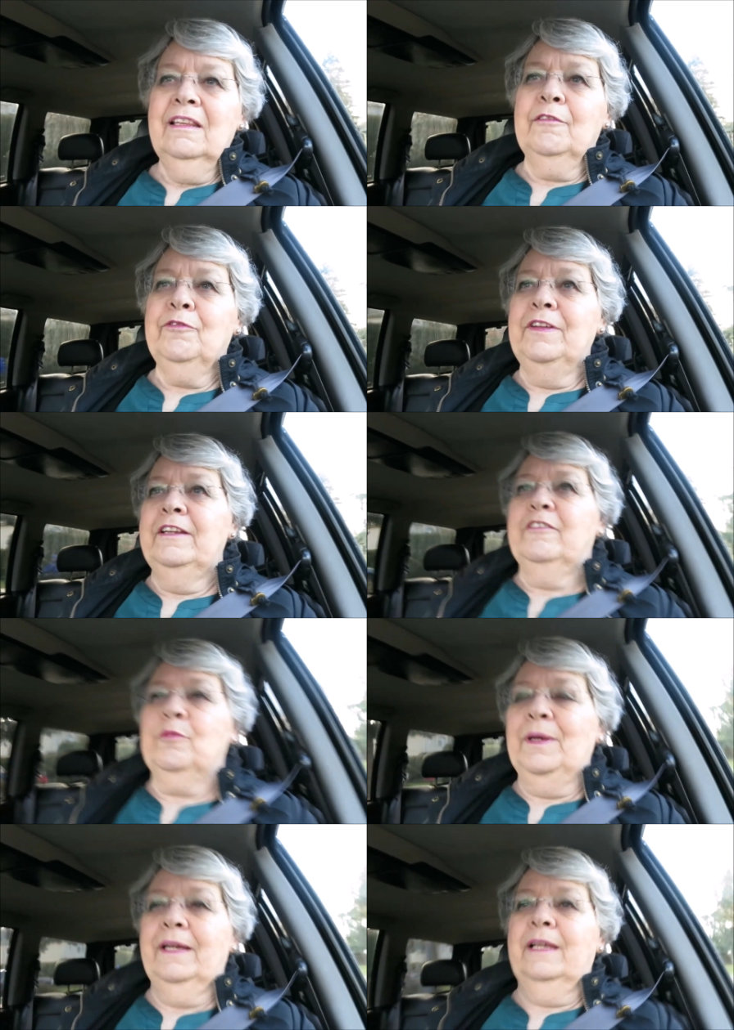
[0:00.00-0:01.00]
that
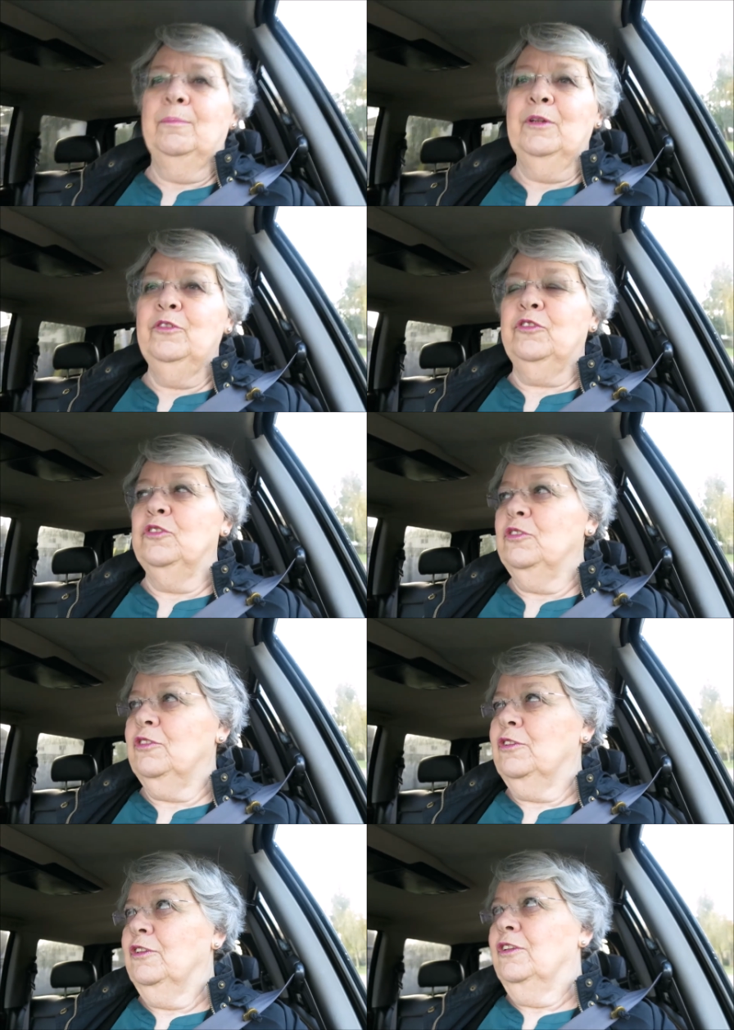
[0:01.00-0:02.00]
feeds my
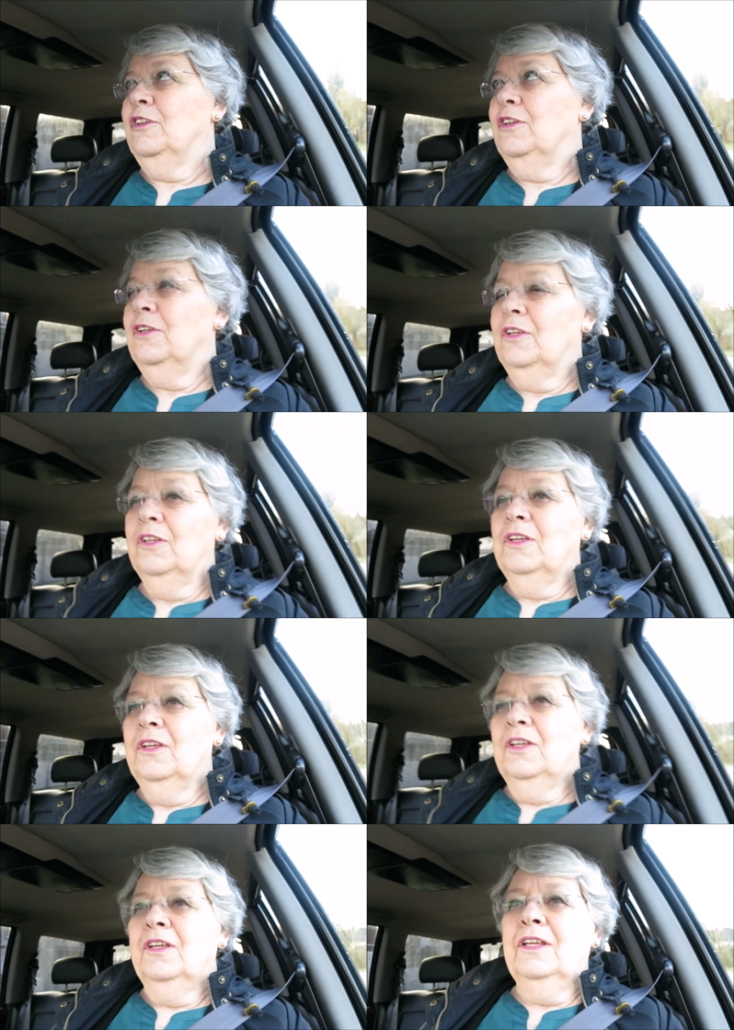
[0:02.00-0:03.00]
Bluetooth
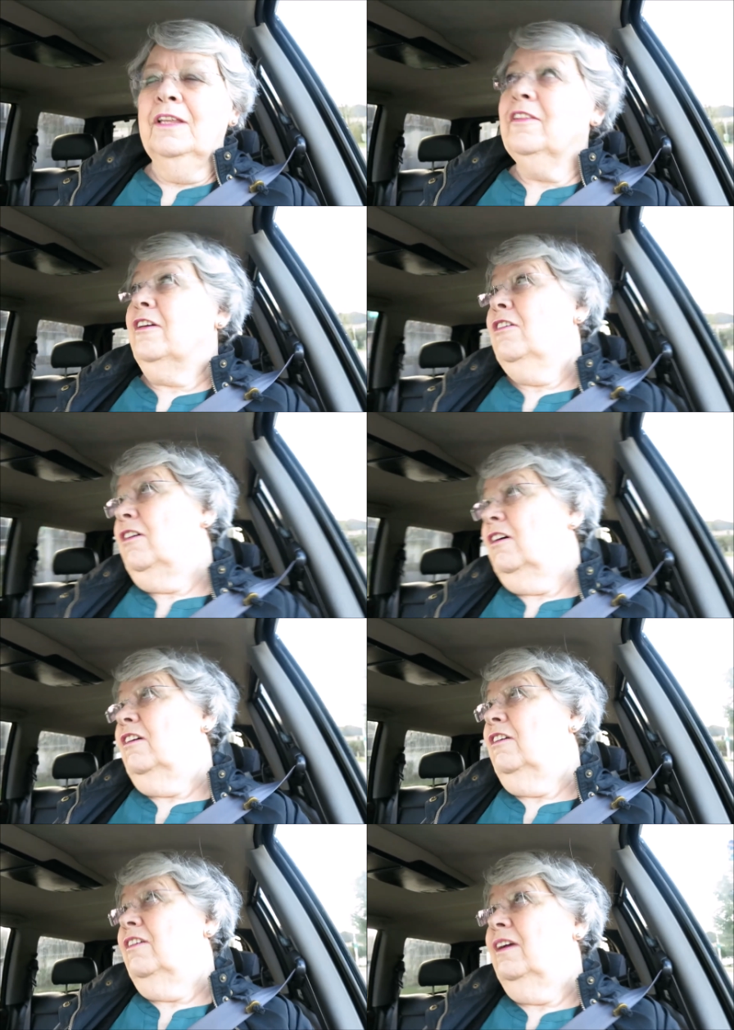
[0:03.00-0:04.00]
in the
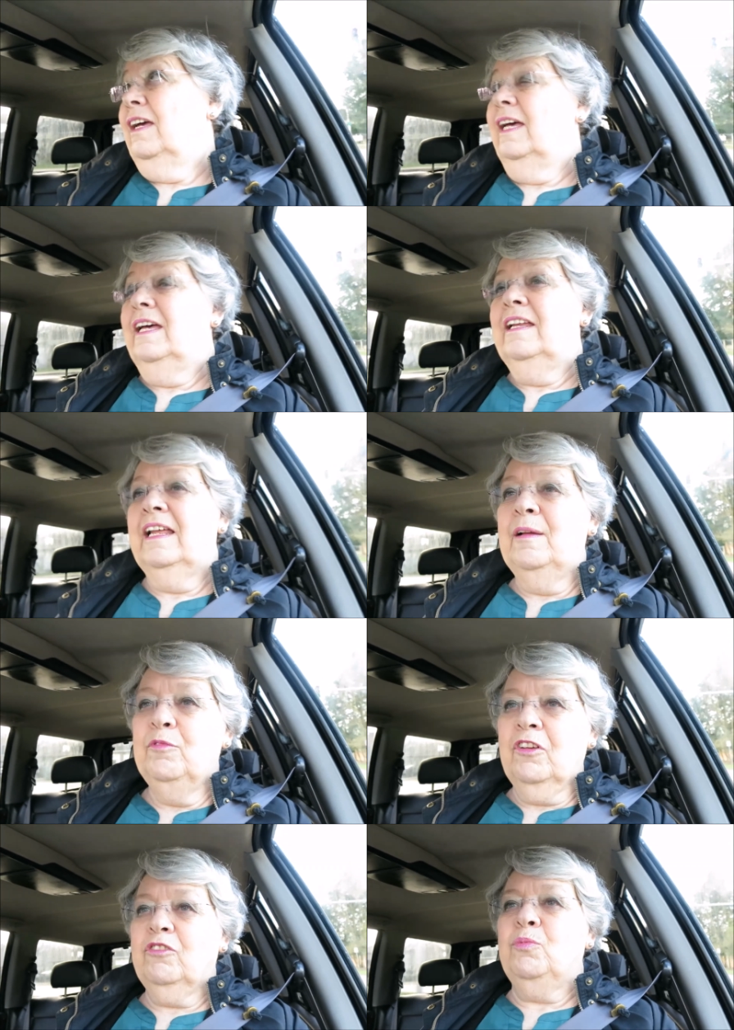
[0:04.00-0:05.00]
car and
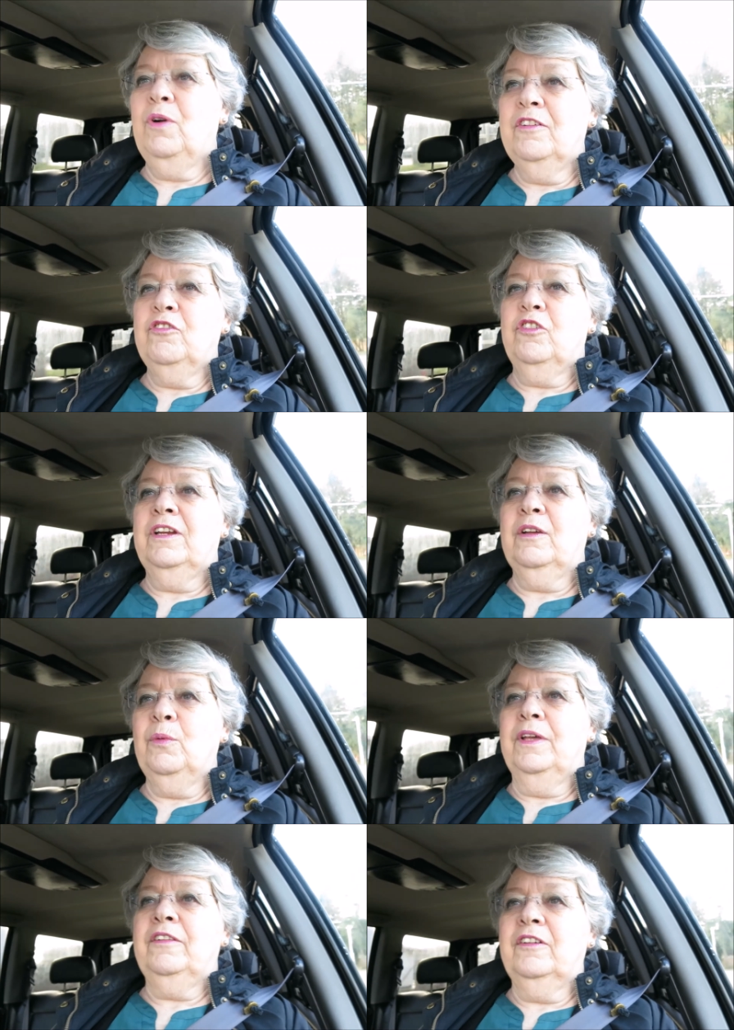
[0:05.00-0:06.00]
I'm just
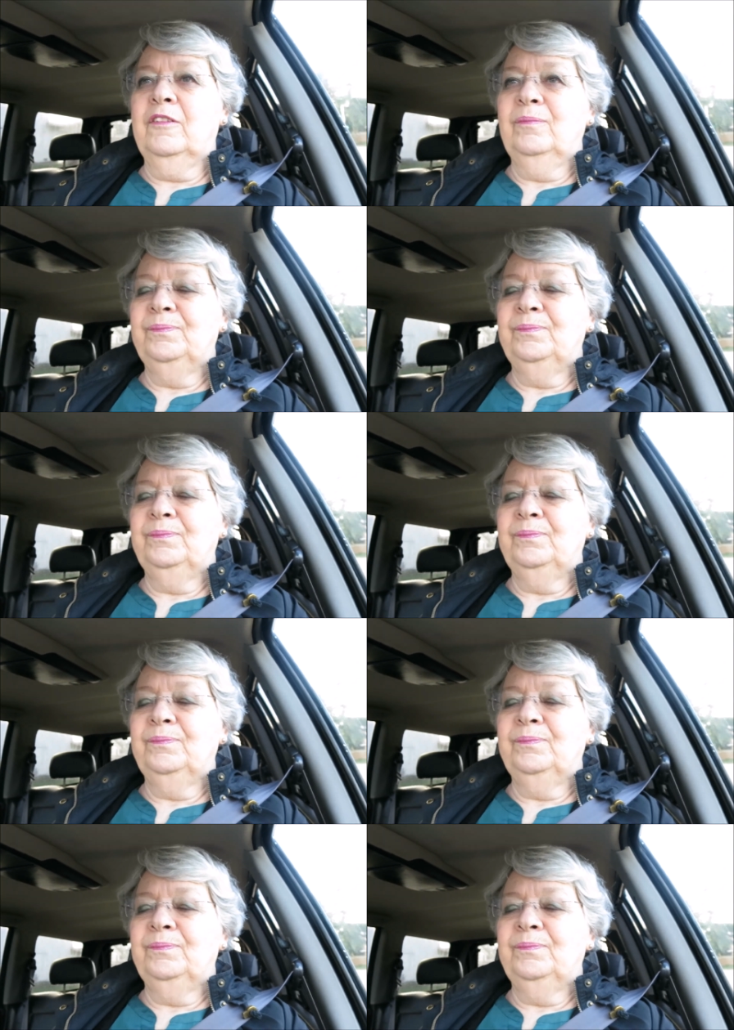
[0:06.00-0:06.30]
wondering whether